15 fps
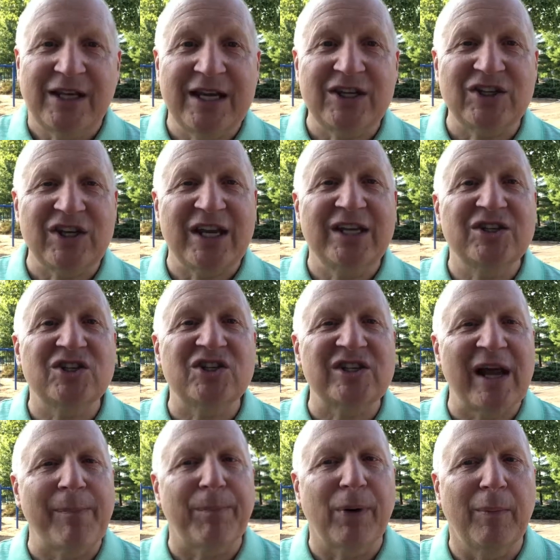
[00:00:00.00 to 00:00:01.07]
These
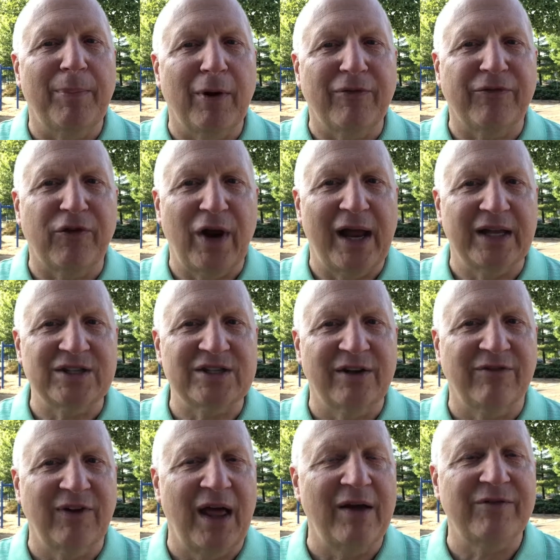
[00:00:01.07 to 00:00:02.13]
inseparable friends
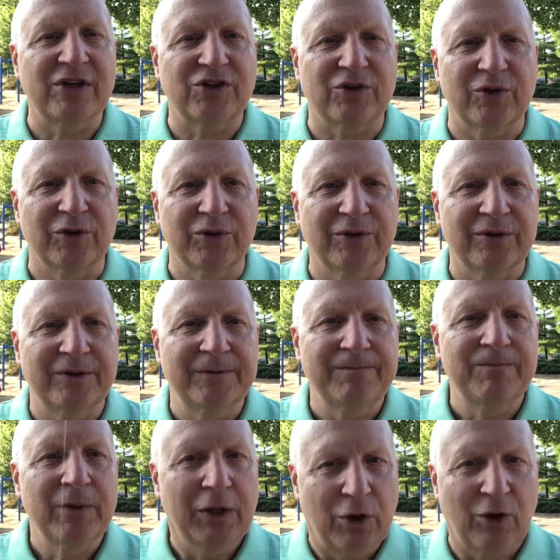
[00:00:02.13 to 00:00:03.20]
of love and truth
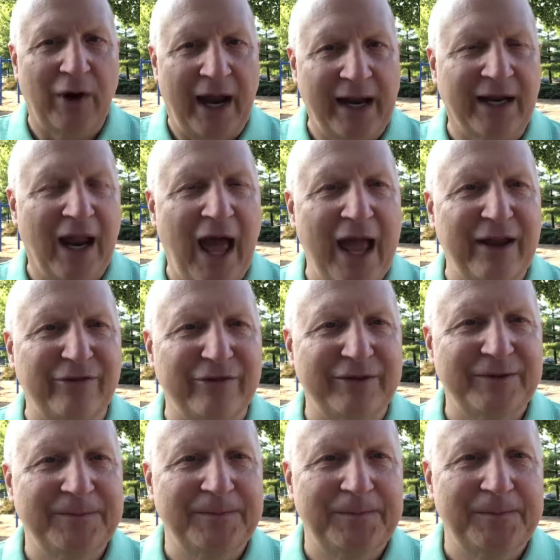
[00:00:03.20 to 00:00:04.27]
create life.
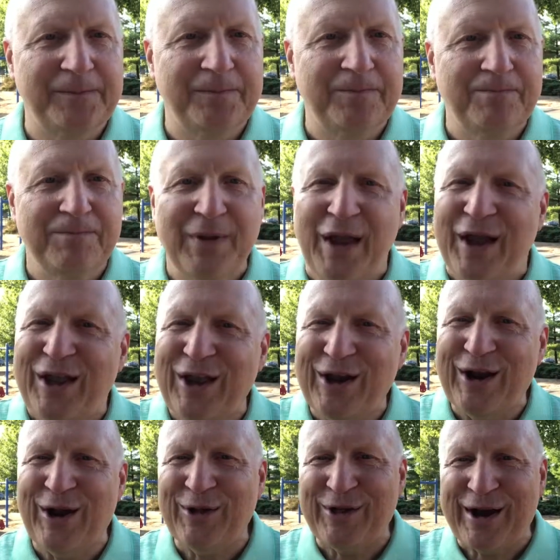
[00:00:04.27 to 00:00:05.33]

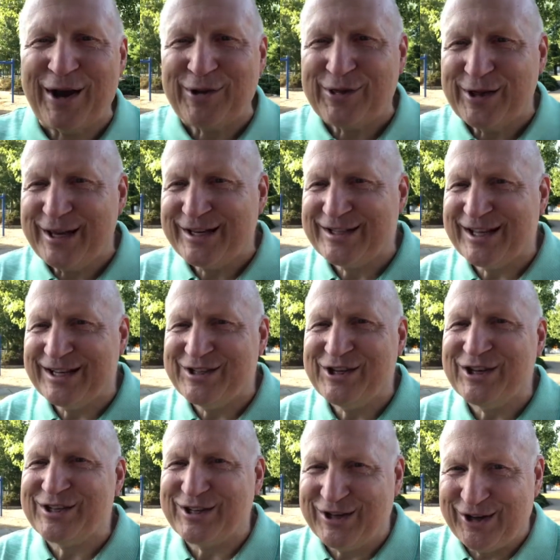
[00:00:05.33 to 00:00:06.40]
You know, there are things that
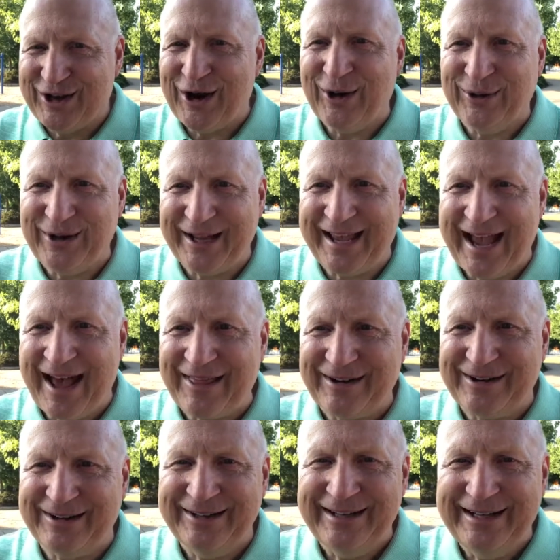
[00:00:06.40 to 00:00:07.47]
just go
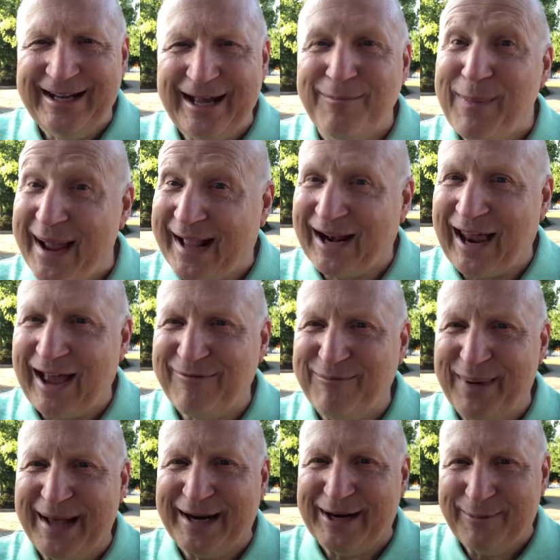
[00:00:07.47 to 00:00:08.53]
together and make
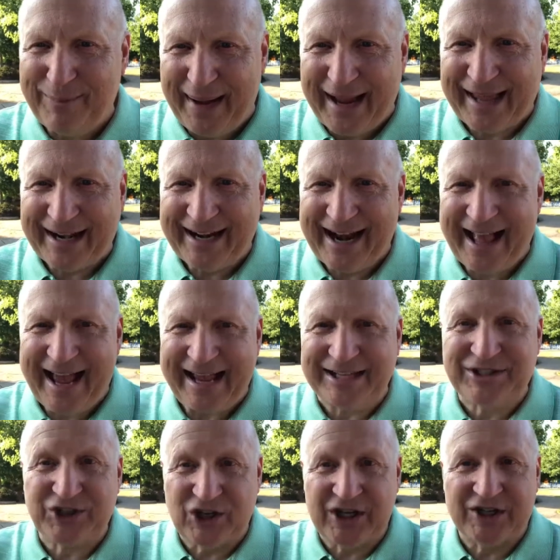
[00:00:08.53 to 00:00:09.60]
life better. Bacon and
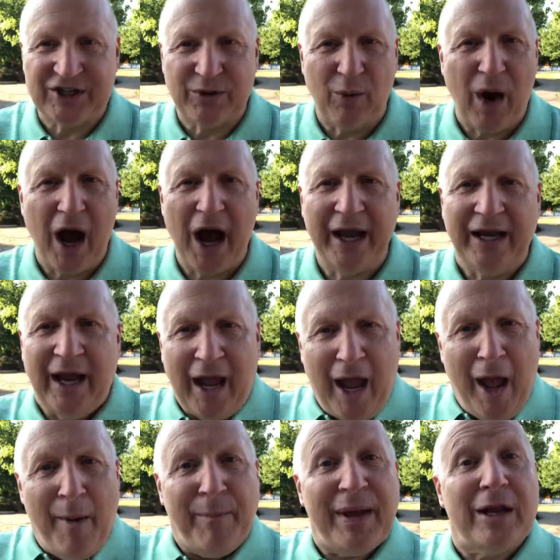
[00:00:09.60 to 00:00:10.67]
eggs, cheese and wine,
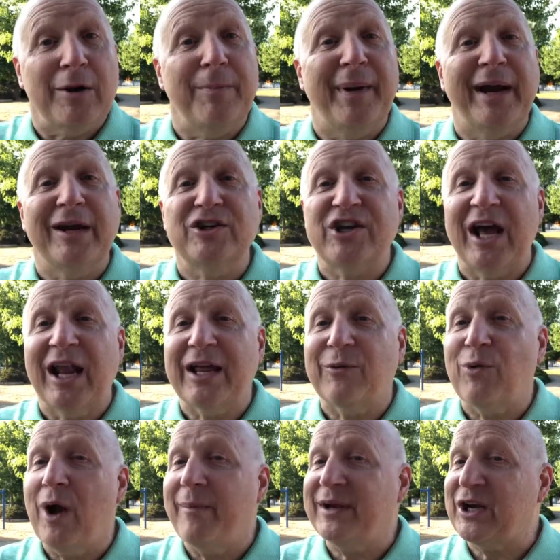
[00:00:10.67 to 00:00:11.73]
peanut butter and jelly,
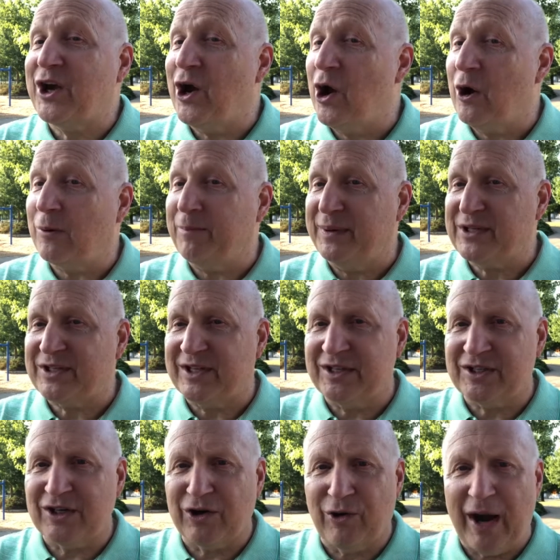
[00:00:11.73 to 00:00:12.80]
rum and coke,
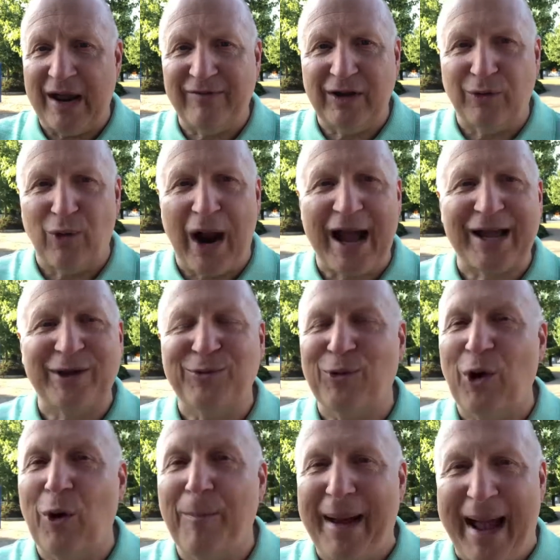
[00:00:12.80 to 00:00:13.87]
biscuits and gravy, rock and
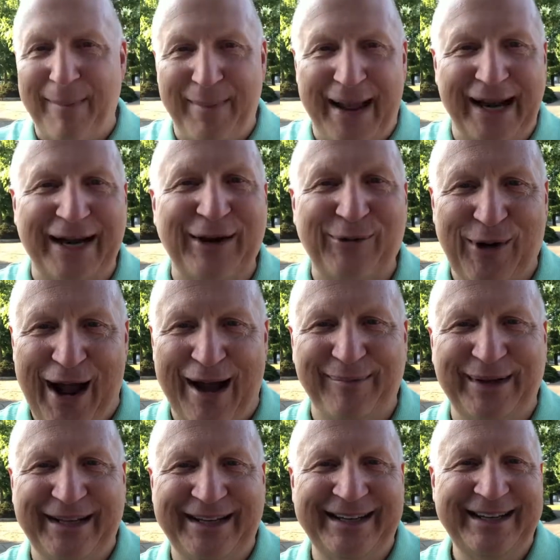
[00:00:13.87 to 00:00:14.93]
roll, Batman and
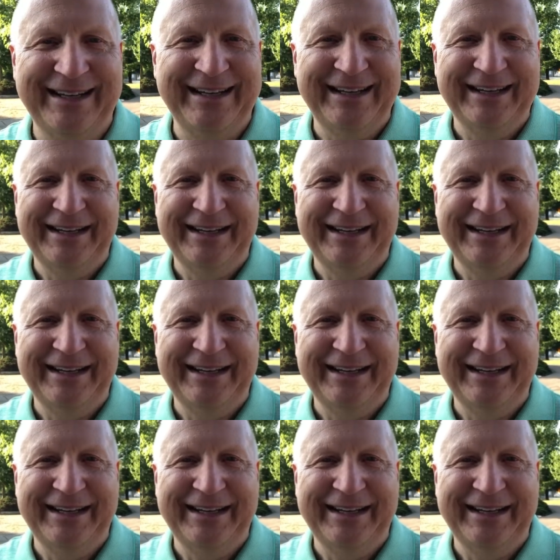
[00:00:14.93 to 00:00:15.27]
Robin.